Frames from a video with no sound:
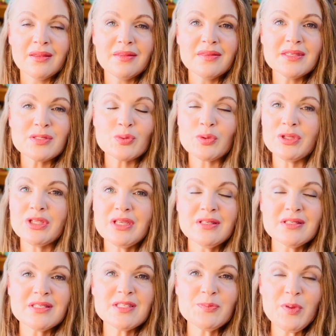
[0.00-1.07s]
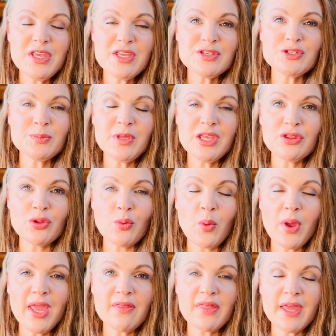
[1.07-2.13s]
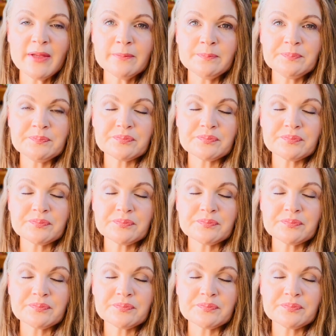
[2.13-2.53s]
This really speaks to me in the way that,